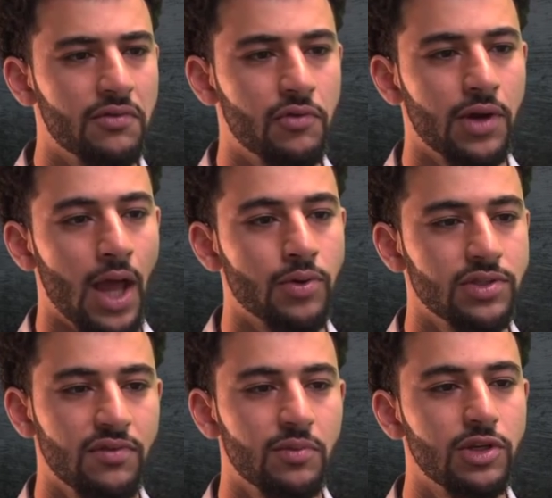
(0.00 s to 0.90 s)
40 hours
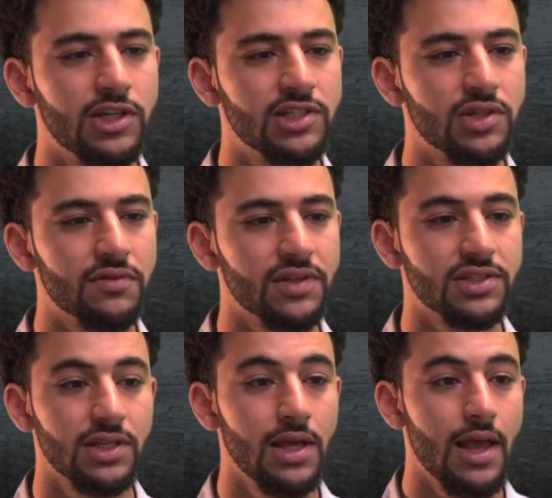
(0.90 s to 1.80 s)
of community
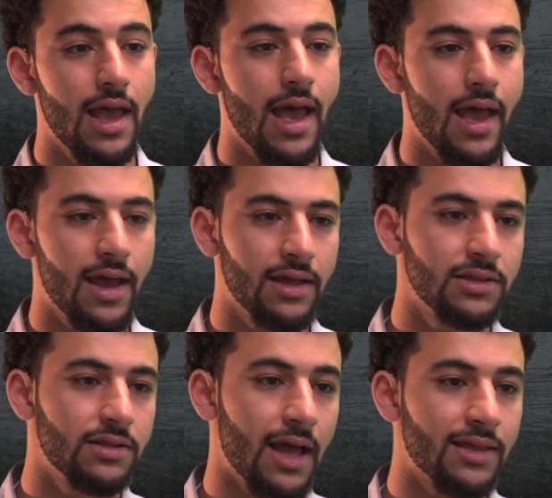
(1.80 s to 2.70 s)
service.
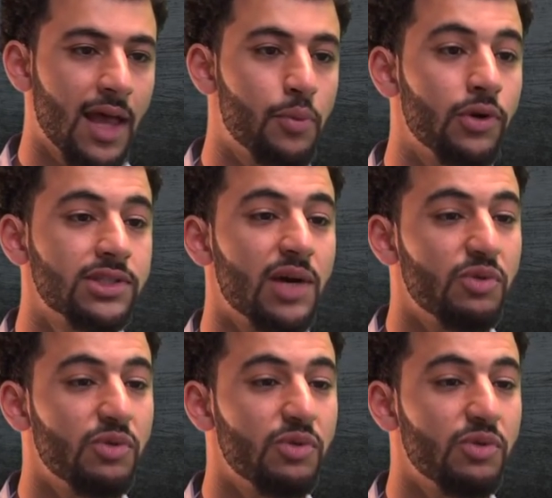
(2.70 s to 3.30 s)
And at that point in time,